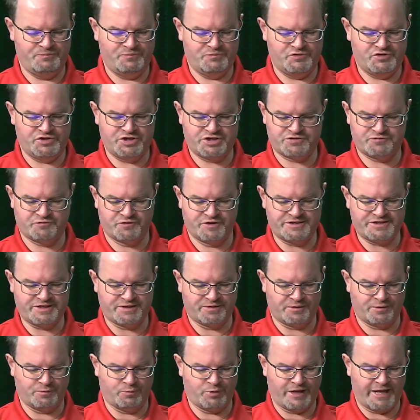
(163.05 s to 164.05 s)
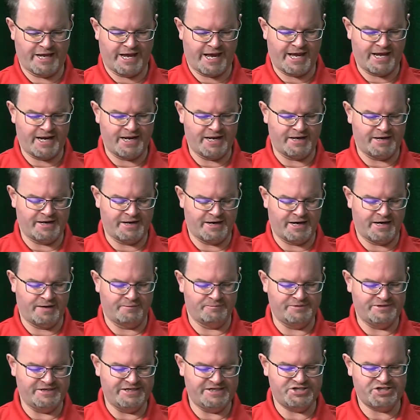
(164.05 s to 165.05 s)
just recently added
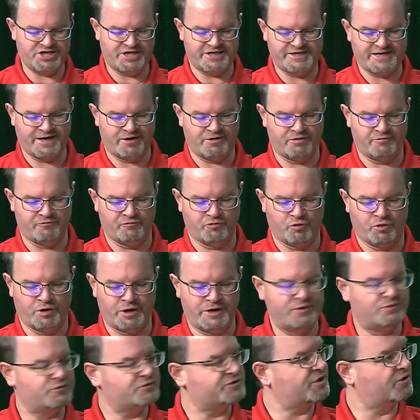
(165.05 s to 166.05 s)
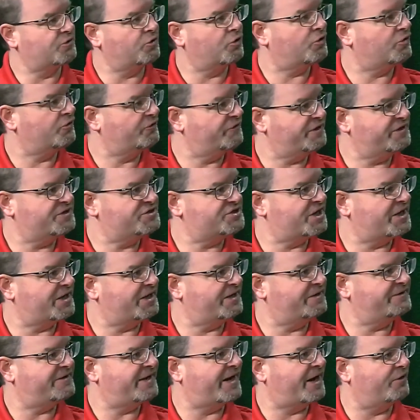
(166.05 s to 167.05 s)
DJ Darren Roy, who's a local DJ
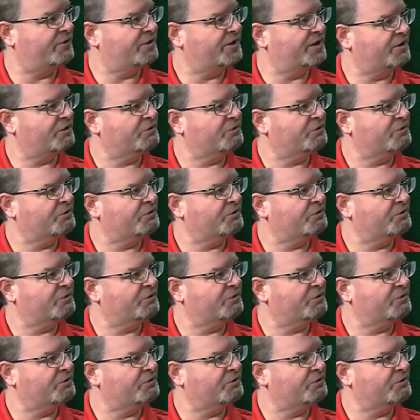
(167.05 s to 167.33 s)
in town here,